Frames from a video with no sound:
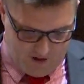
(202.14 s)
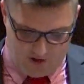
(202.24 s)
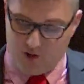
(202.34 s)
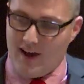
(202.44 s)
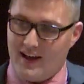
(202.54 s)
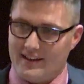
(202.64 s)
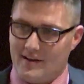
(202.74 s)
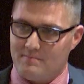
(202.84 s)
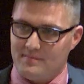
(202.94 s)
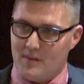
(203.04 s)
Also, Allie,
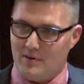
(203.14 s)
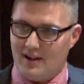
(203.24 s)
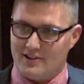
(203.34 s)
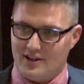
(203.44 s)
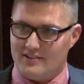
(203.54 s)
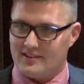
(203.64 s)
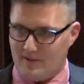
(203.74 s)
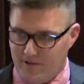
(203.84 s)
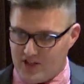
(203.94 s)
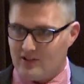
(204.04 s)
I'm apologizing
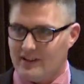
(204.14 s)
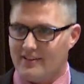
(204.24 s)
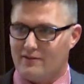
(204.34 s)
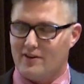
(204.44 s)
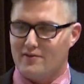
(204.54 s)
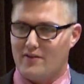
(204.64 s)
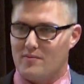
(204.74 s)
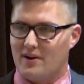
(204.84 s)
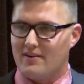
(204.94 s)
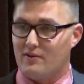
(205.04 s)
officially in front of
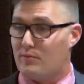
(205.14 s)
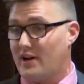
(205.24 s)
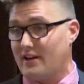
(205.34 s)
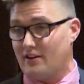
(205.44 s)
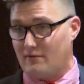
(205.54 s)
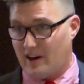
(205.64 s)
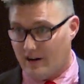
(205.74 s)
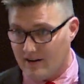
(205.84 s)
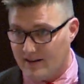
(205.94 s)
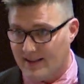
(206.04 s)
everybody for breaking your
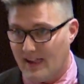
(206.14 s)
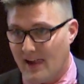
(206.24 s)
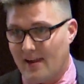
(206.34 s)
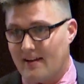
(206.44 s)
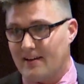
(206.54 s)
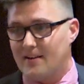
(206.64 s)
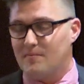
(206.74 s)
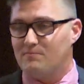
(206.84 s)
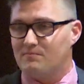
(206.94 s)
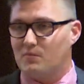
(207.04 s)
finger.
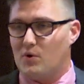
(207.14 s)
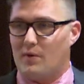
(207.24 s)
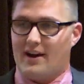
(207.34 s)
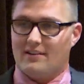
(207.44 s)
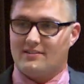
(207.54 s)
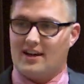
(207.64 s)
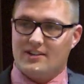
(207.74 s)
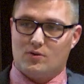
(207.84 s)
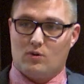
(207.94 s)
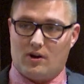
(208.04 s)
We went
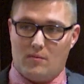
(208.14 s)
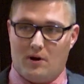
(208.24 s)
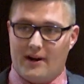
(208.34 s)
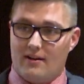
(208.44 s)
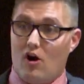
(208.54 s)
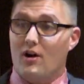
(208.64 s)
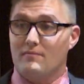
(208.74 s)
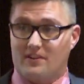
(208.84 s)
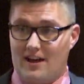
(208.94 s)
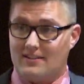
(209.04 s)
outside to work on my
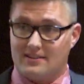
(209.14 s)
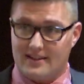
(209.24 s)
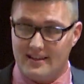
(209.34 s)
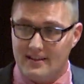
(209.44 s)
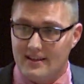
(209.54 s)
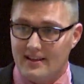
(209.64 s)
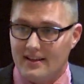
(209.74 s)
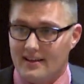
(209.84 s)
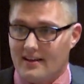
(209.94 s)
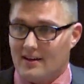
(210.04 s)
arm velocity,
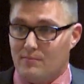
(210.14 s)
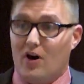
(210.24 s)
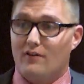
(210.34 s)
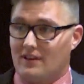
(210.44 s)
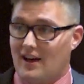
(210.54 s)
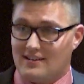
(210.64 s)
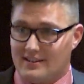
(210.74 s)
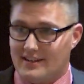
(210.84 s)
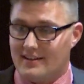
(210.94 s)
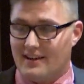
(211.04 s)
ball
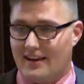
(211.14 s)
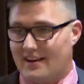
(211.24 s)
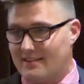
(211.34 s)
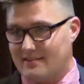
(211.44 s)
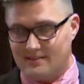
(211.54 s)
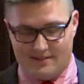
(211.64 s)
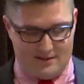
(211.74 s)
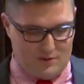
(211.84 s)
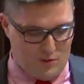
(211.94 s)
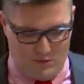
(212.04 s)
velocity, and
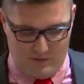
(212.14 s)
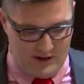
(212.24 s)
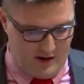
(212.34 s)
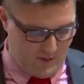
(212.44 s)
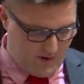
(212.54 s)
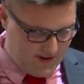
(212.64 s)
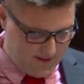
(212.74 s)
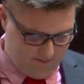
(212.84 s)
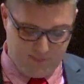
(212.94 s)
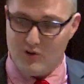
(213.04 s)
threw a really hard one
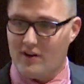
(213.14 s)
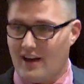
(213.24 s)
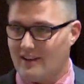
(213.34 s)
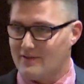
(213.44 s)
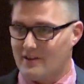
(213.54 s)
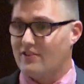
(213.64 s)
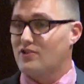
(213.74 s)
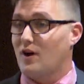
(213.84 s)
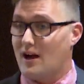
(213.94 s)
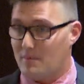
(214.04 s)
and broke Allie's finger.
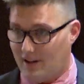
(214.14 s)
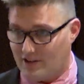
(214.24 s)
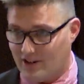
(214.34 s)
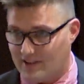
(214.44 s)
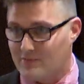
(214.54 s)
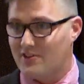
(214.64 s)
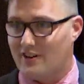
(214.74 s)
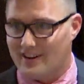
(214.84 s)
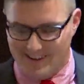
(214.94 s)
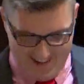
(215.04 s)
So I apologize. I'm sorry.